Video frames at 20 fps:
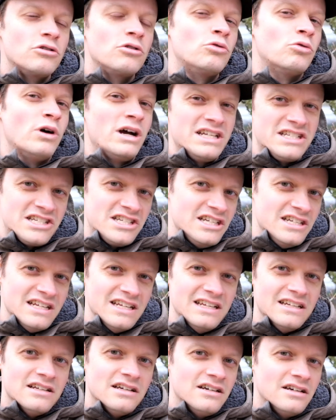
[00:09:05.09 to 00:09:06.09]

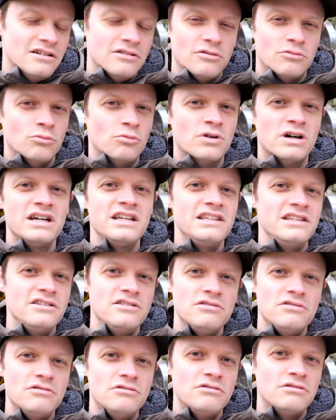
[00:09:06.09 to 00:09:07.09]
questioning what
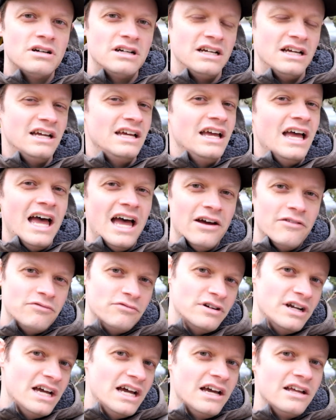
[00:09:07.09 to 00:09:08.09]
you
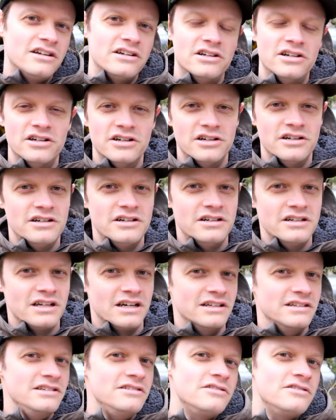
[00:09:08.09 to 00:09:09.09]
have read or heard
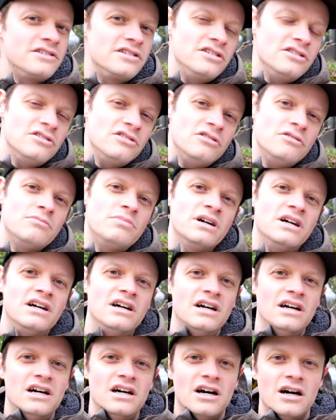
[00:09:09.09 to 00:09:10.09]
on YouTube
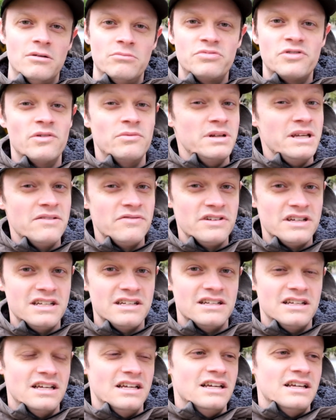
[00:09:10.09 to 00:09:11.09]
from
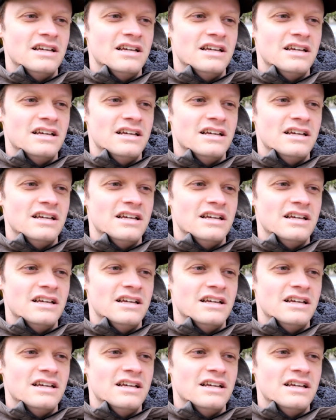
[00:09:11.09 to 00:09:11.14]
even